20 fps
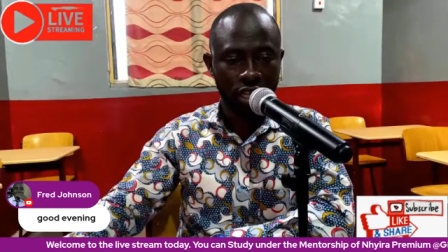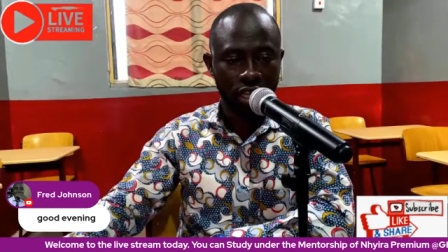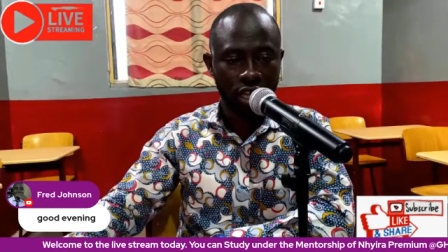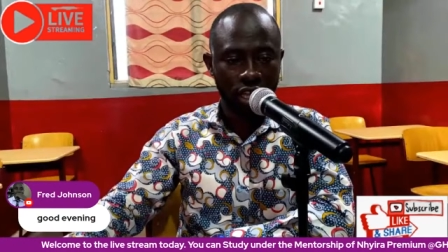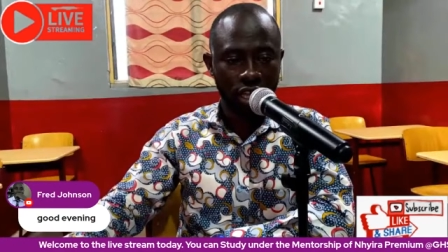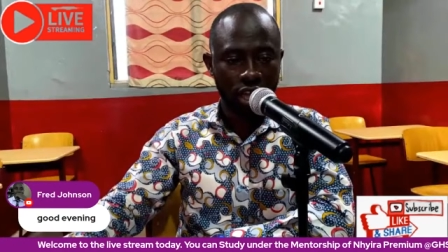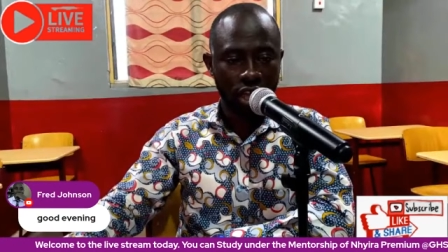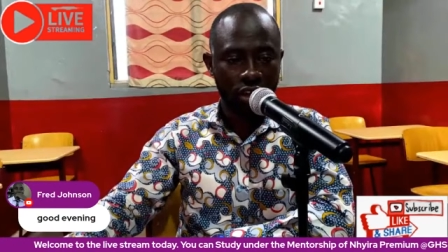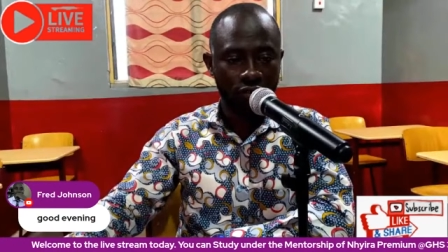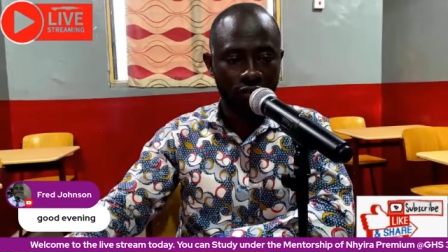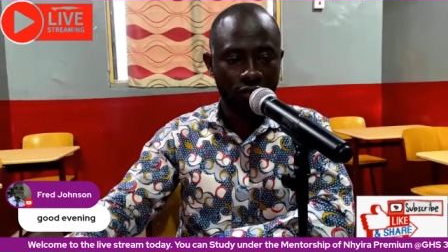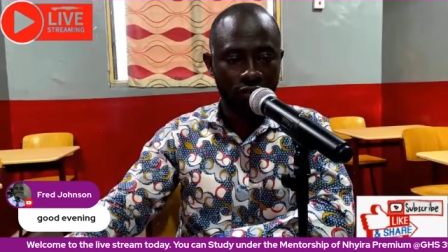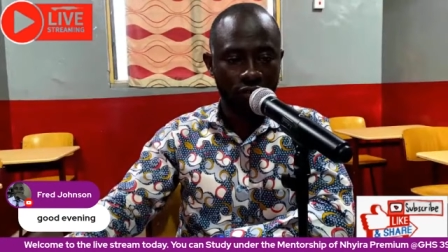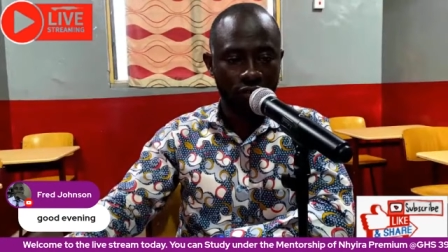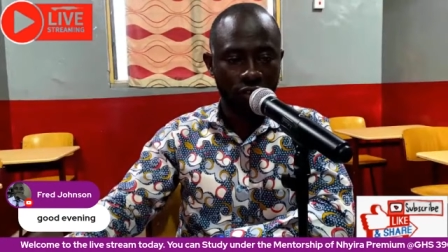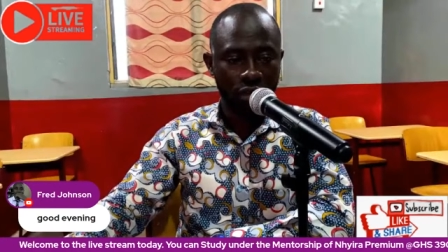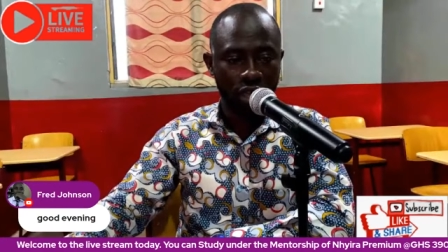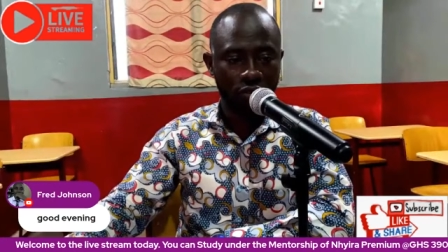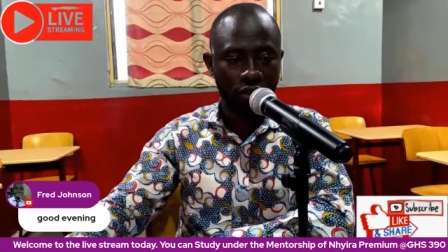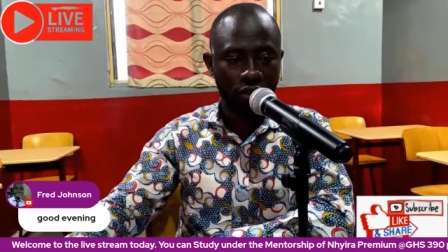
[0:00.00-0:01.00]
uh, for
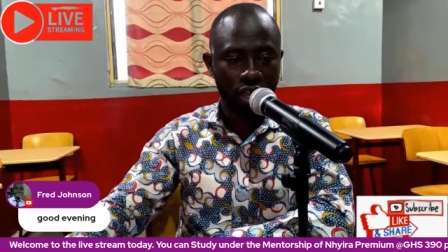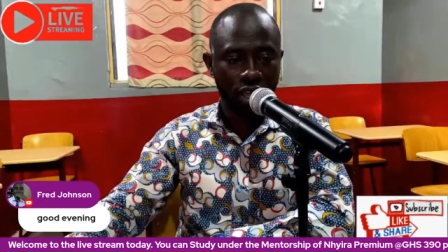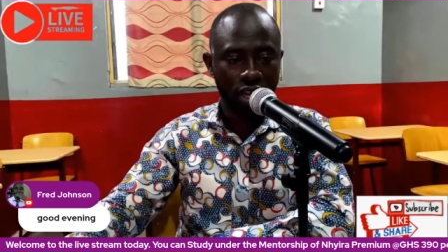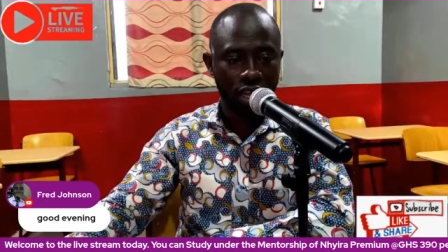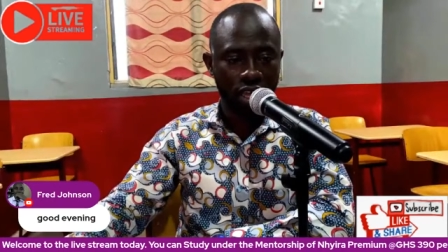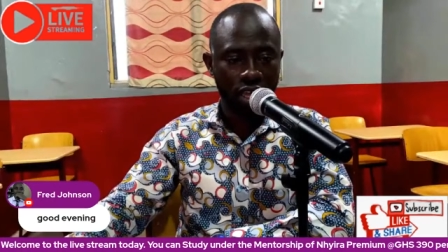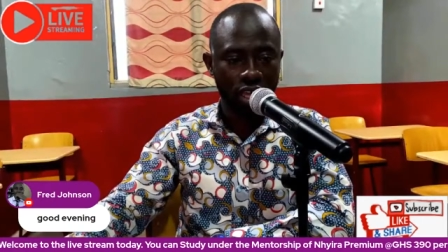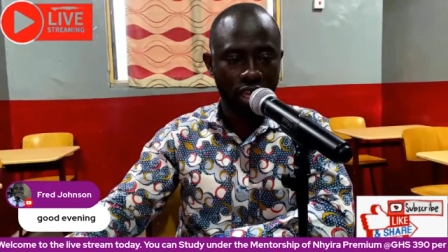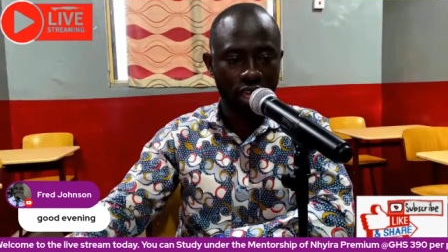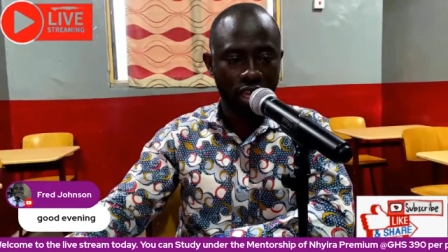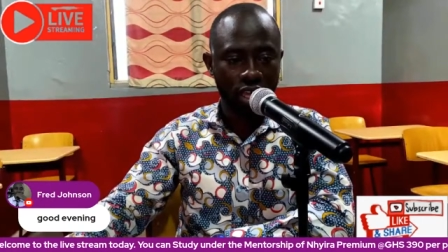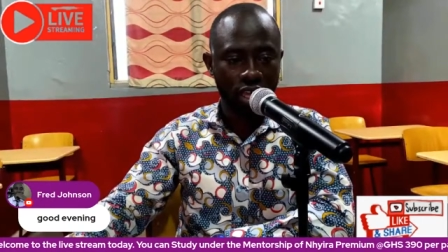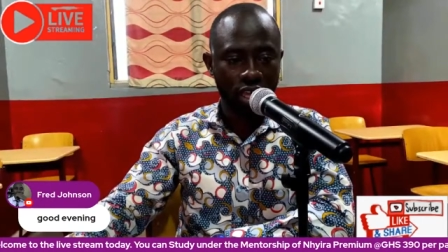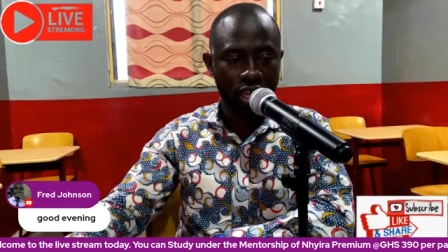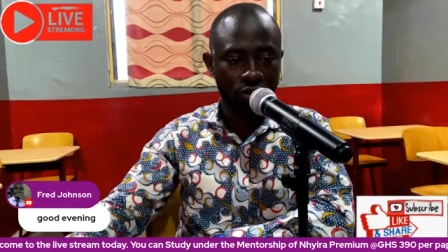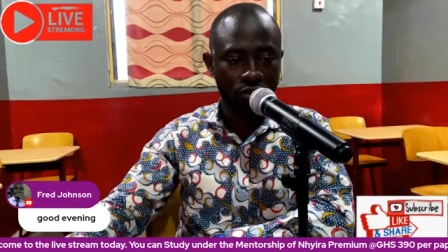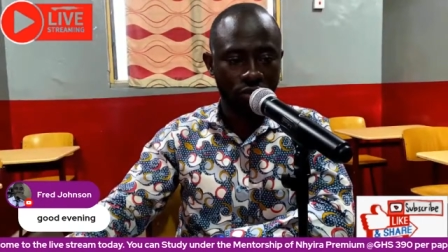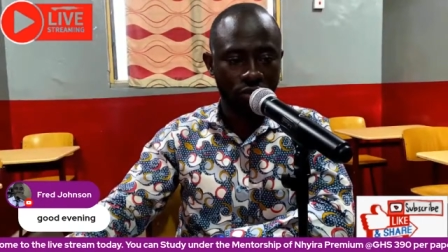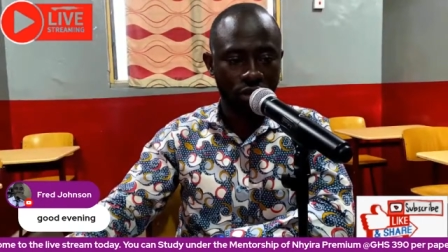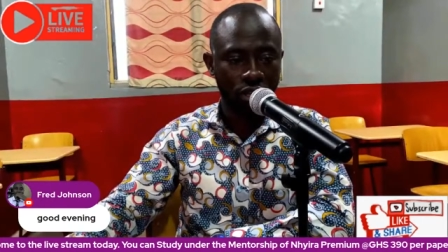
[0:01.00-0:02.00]
me quickly as
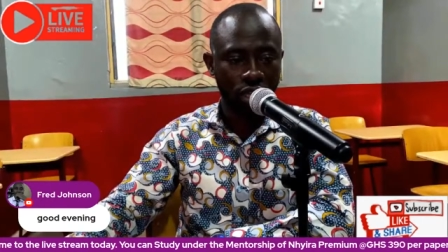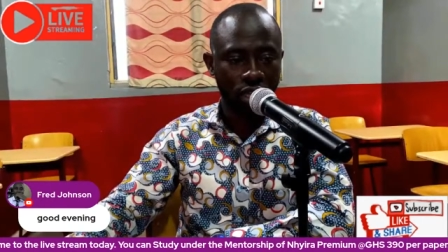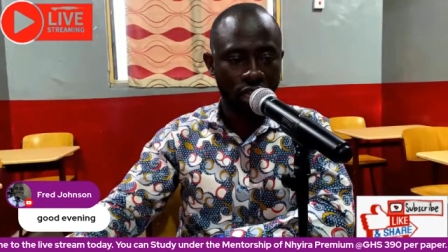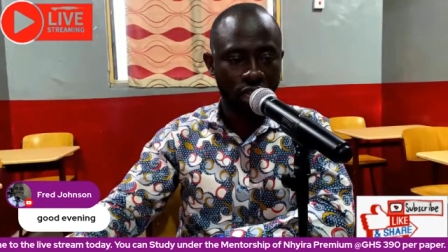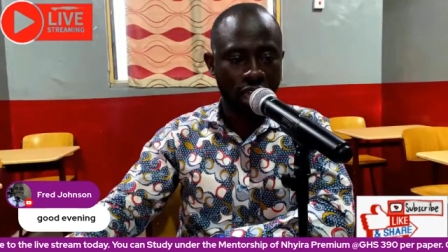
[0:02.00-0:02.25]
well.